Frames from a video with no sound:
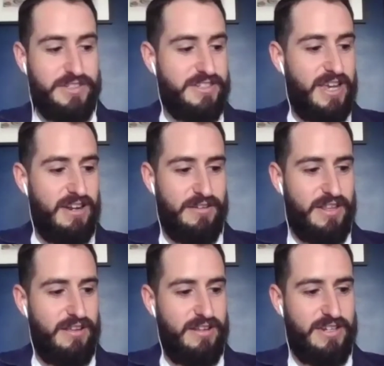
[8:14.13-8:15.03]
insane.
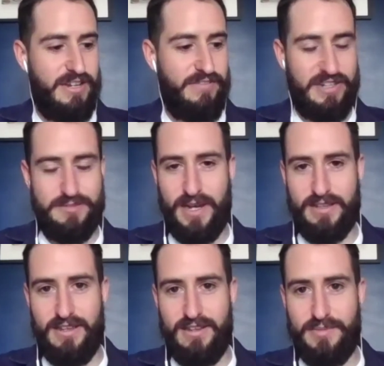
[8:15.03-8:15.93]
I didn't even
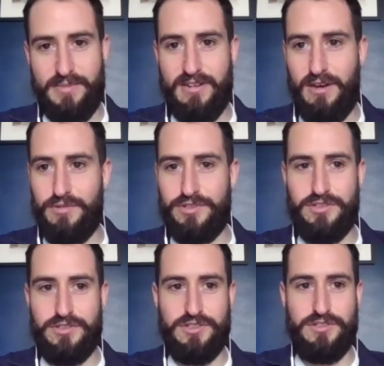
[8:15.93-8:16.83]
expect that. I mean, I
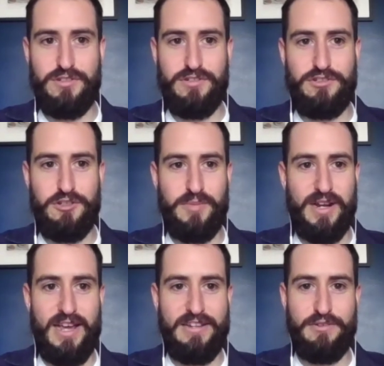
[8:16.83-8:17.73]
was just super
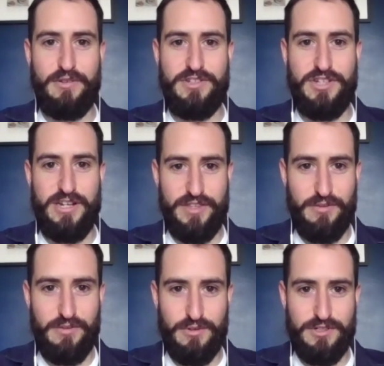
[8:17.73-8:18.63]
glad to achieve the
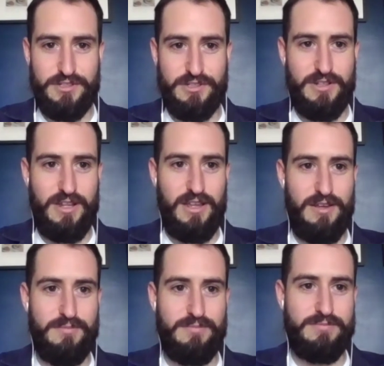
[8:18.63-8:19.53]
awards.
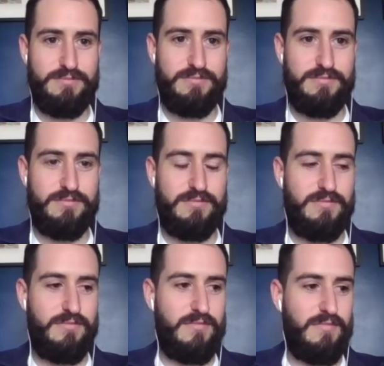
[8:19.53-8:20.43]
I
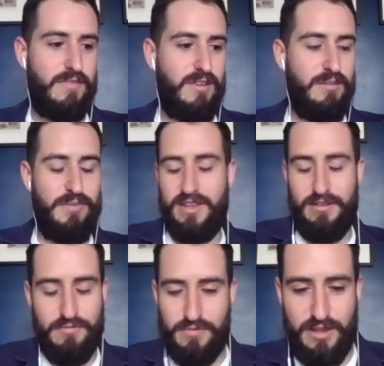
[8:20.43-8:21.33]
mean,
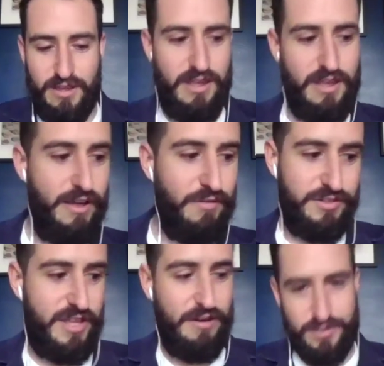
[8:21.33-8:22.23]

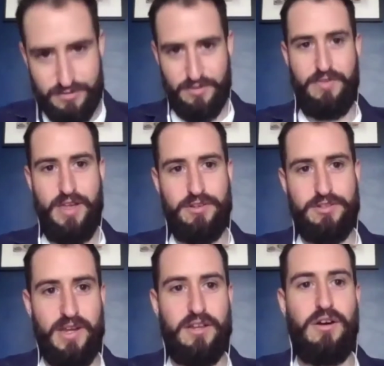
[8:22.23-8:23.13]
that
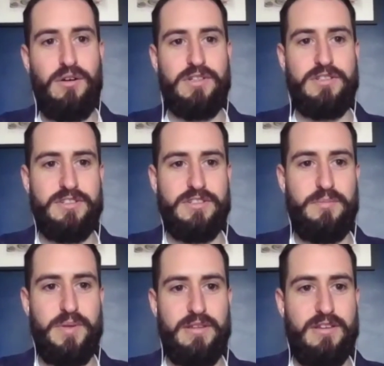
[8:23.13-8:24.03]
was my goal, and
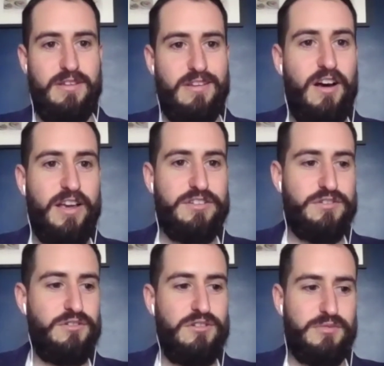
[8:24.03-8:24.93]
to be highest
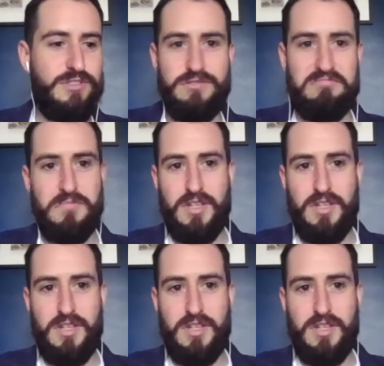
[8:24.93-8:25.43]
scorer was